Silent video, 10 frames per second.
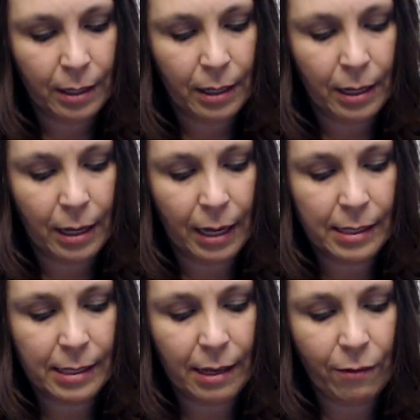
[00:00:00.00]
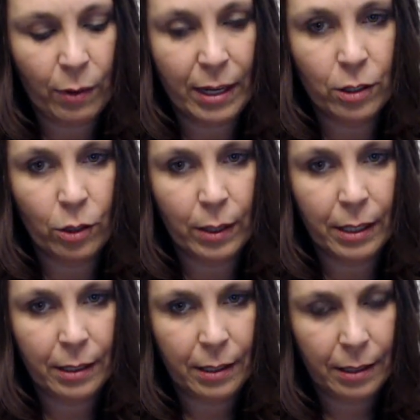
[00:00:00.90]
and see if we can do it
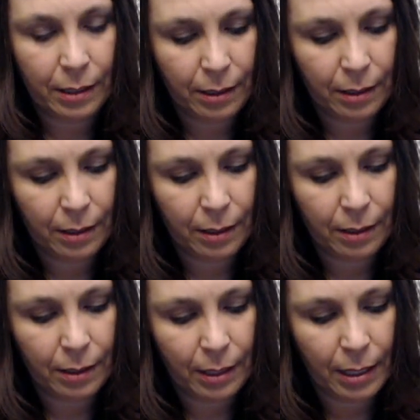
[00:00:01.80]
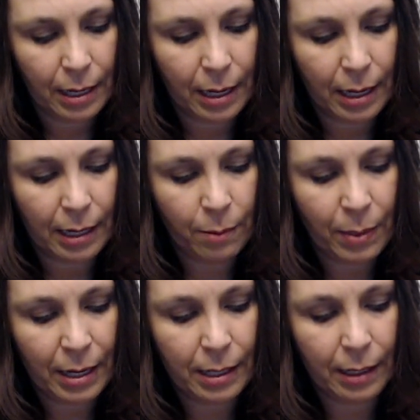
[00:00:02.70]

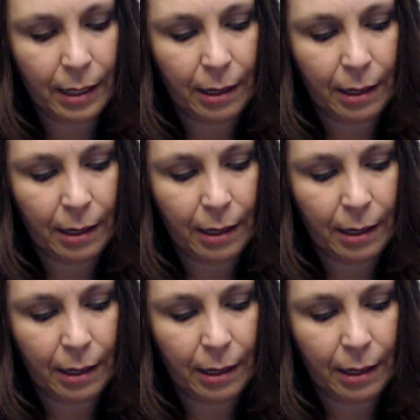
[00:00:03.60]
independently.